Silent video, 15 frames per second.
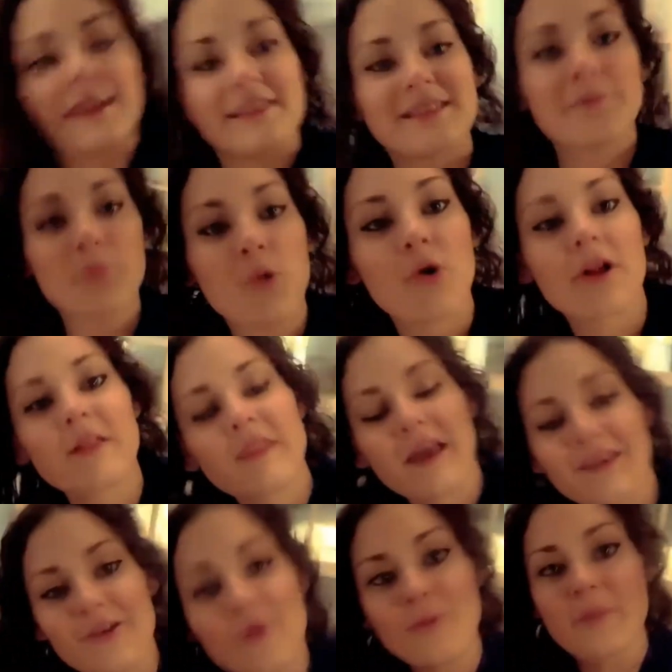is important that
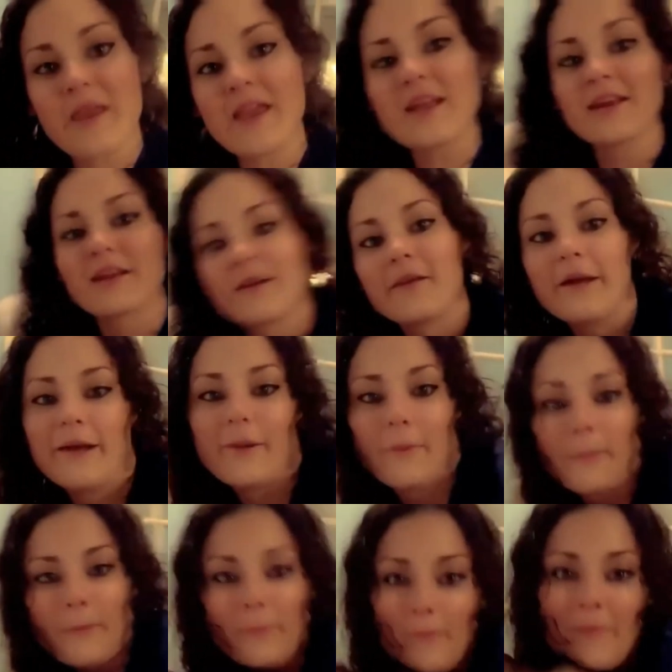you meet
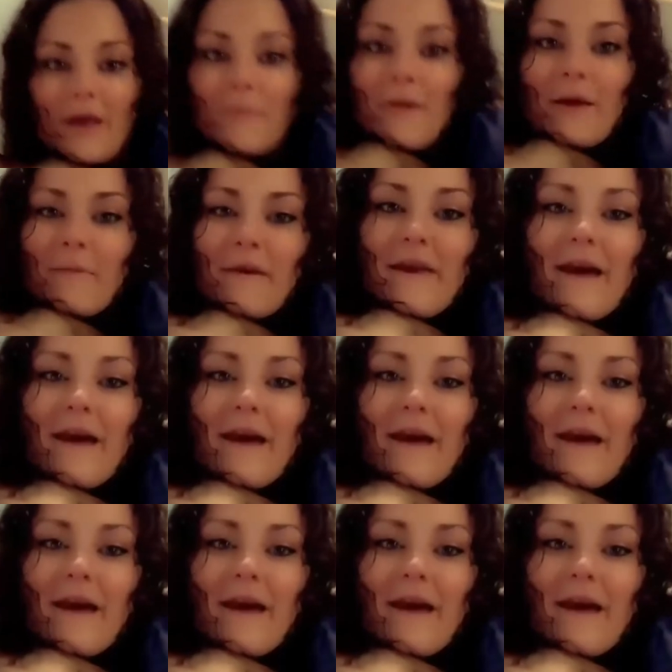my baby